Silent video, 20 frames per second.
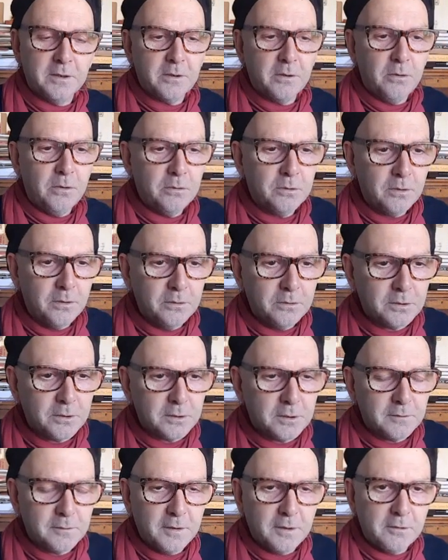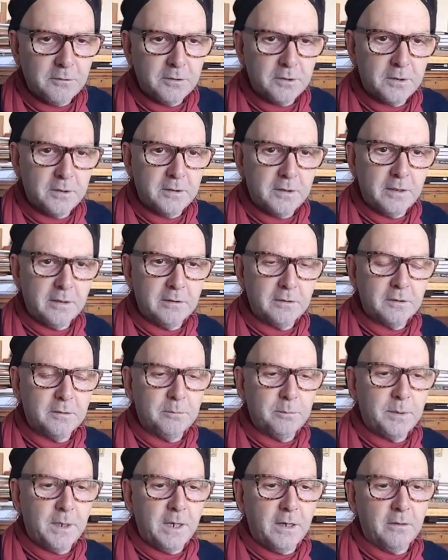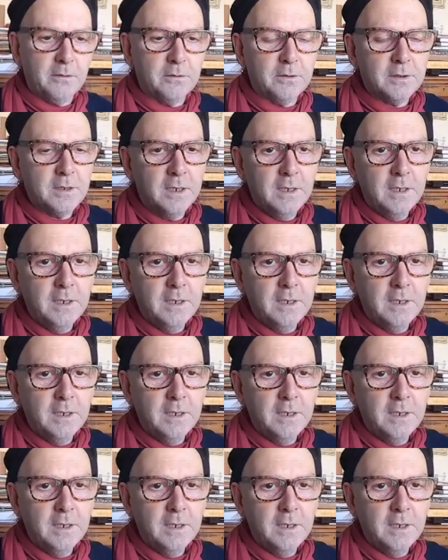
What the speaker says: All sorts of areas that are out of bounds.